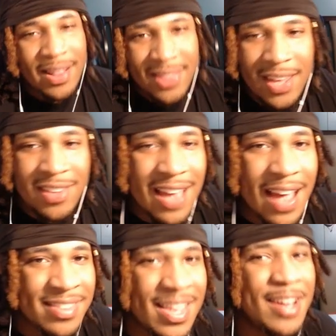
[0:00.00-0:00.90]
think
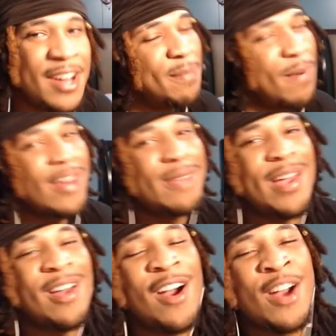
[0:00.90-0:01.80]
Sasuke could probably
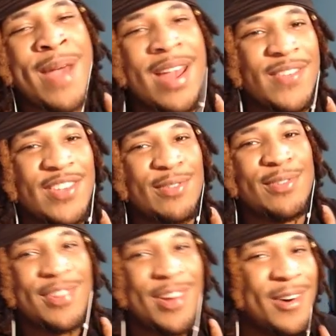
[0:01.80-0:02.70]
make an arm out of it,
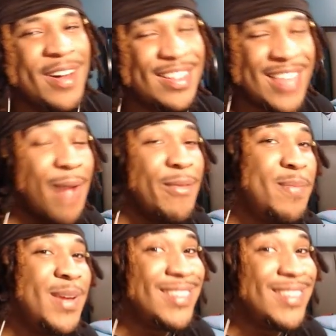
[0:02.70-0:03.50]
Susanoo. That would be